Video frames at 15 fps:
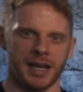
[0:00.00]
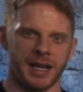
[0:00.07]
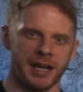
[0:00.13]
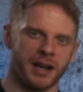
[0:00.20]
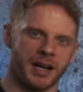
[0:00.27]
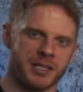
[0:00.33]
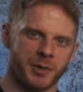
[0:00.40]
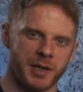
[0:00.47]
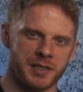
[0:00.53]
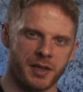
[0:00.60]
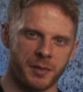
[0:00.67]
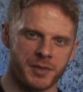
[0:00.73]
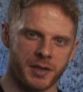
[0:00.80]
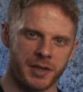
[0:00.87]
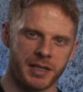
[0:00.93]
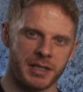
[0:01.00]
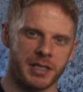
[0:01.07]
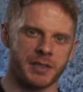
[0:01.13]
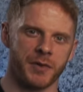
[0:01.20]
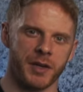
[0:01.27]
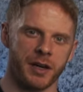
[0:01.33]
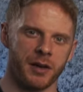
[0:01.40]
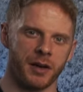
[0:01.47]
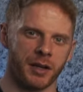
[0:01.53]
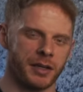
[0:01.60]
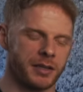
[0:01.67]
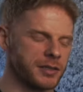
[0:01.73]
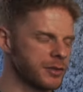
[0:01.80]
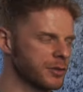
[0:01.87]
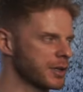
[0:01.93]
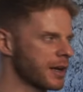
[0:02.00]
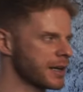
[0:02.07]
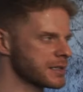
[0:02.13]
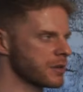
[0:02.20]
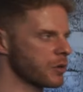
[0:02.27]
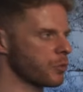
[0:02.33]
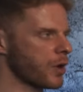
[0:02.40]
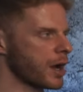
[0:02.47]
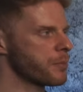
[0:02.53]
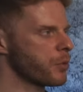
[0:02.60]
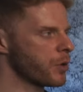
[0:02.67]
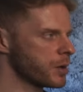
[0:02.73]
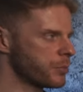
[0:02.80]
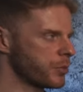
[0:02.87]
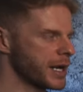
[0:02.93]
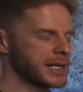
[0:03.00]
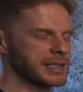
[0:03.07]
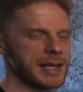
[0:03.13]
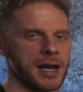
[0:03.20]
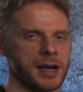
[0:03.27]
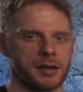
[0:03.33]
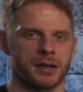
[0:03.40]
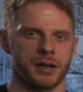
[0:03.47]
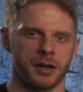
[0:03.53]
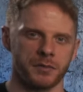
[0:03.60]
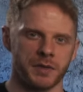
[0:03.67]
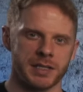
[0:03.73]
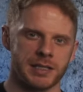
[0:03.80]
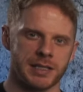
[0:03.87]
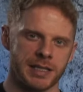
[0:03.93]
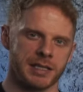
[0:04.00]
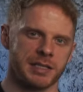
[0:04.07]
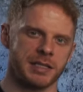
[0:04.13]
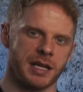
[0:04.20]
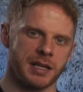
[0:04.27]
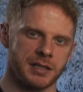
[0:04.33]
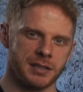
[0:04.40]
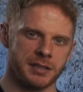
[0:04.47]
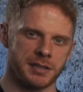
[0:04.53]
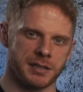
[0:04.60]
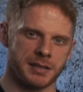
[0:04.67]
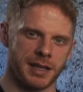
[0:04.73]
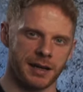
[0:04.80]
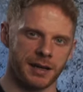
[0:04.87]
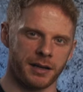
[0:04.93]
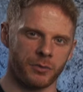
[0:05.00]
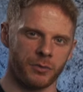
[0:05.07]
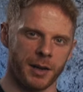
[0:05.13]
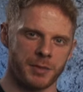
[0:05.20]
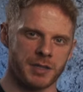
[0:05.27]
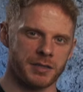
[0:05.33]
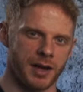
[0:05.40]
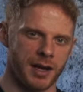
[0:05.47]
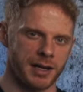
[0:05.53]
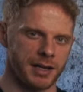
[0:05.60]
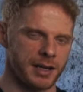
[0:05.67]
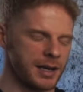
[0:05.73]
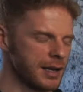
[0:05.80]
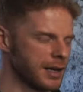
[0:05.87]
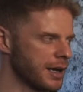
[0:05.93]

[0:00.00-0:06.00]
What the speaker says: Hey guys, what is up? So in this video, I'm going to do a nice little whiteboard breakdown of the 6 stages to selling web design.